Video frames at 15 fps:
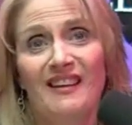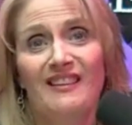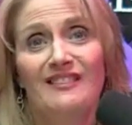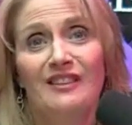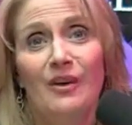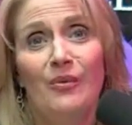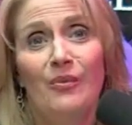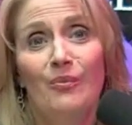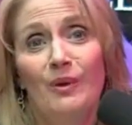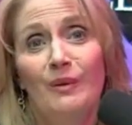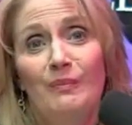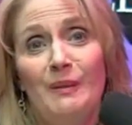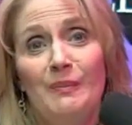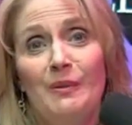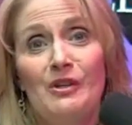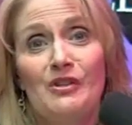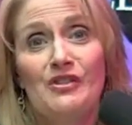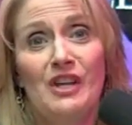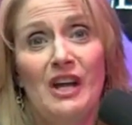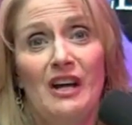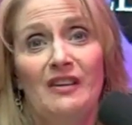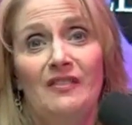So when people are
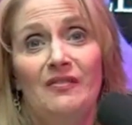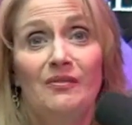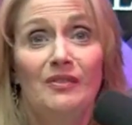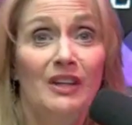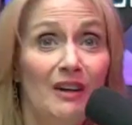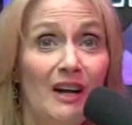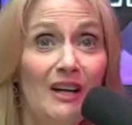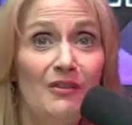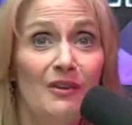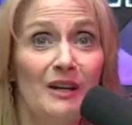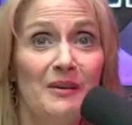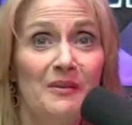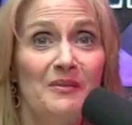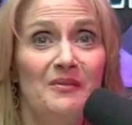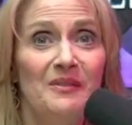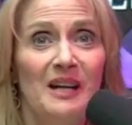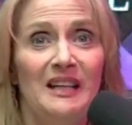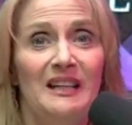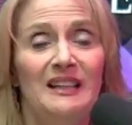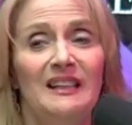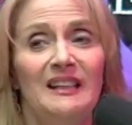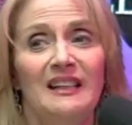scared, they're angry,
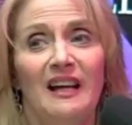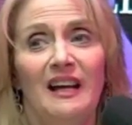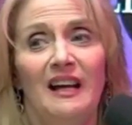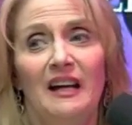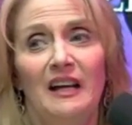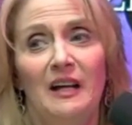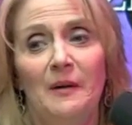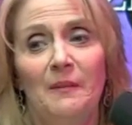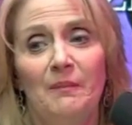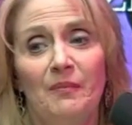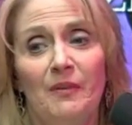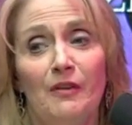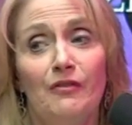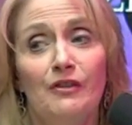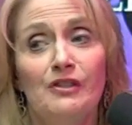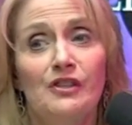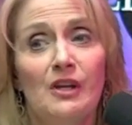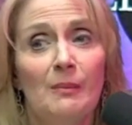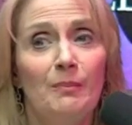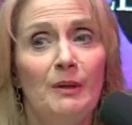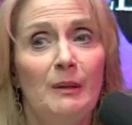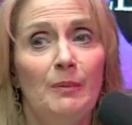right? Um, for
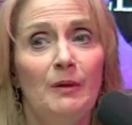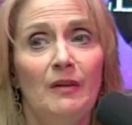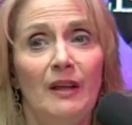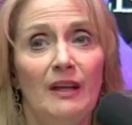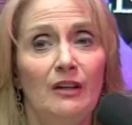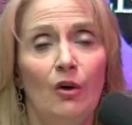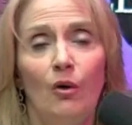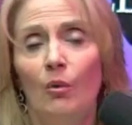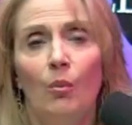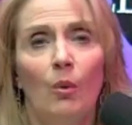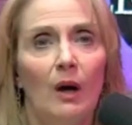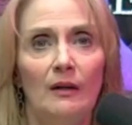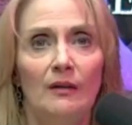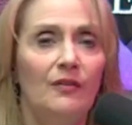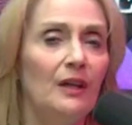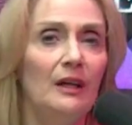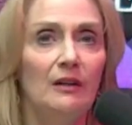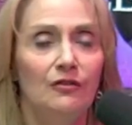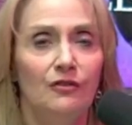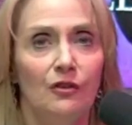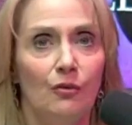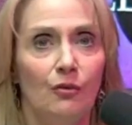some people, they don't want
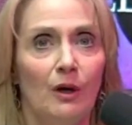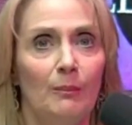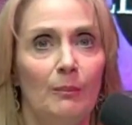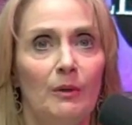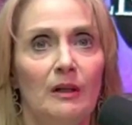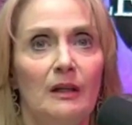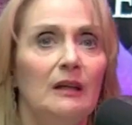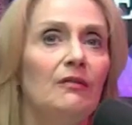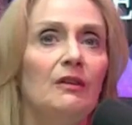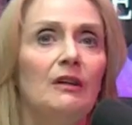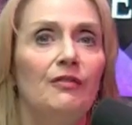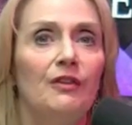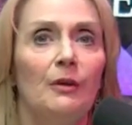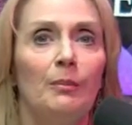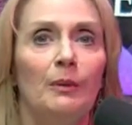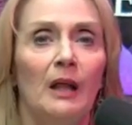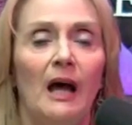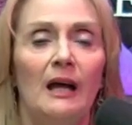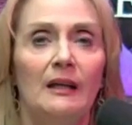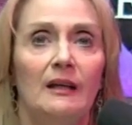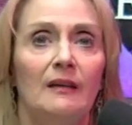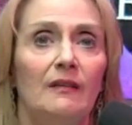things to crumble, even if they're
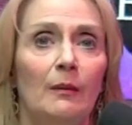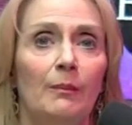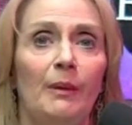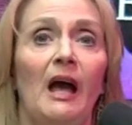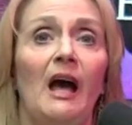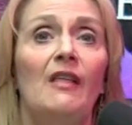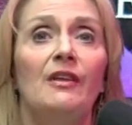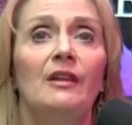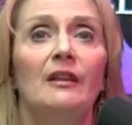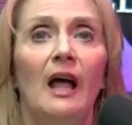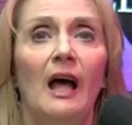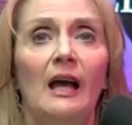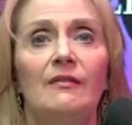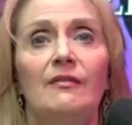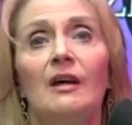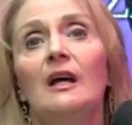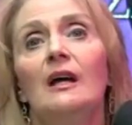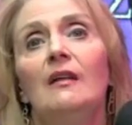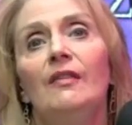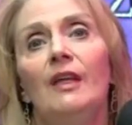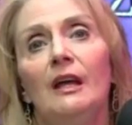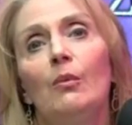blocking their path in life.
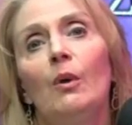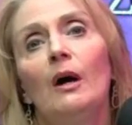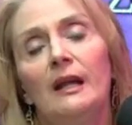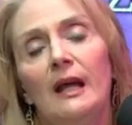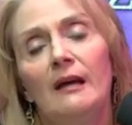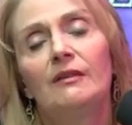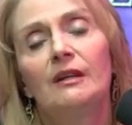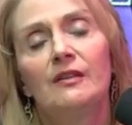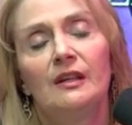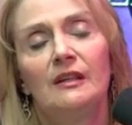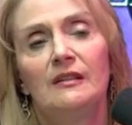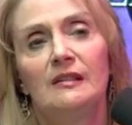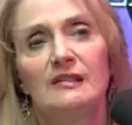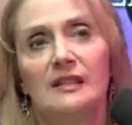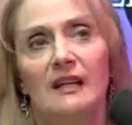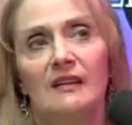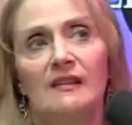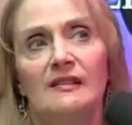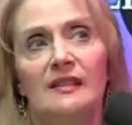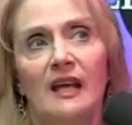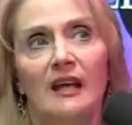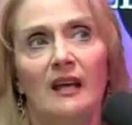They want everything to stay the
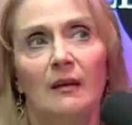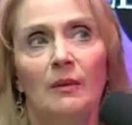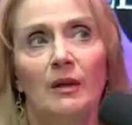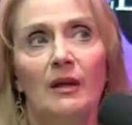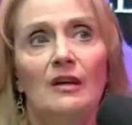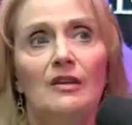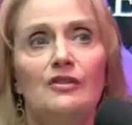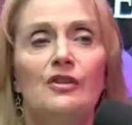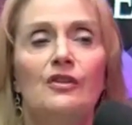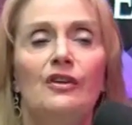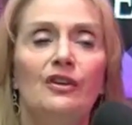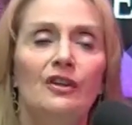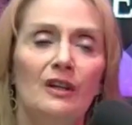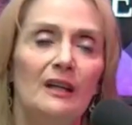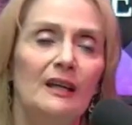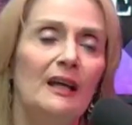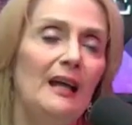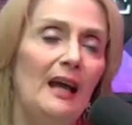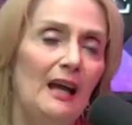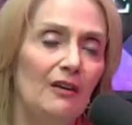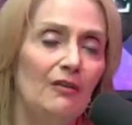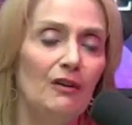same. So they're going to get
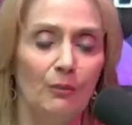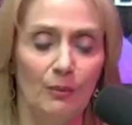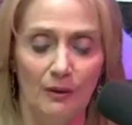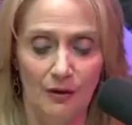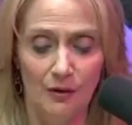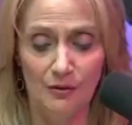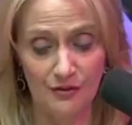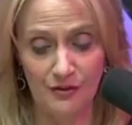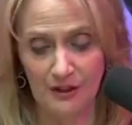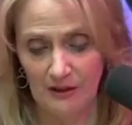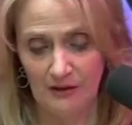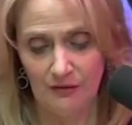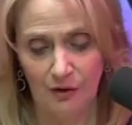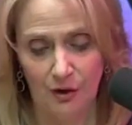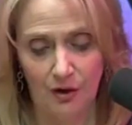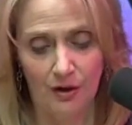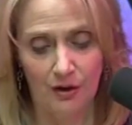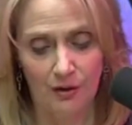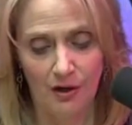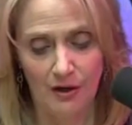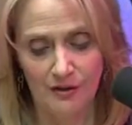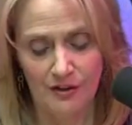angry when those things
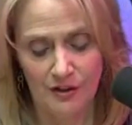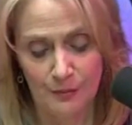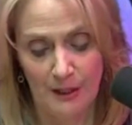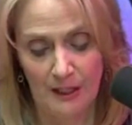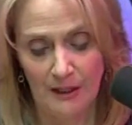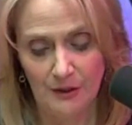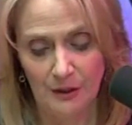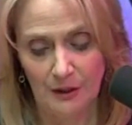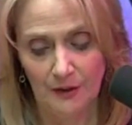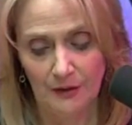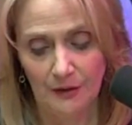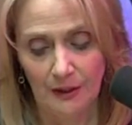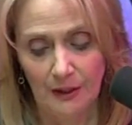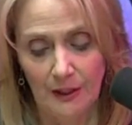are, are dismantled.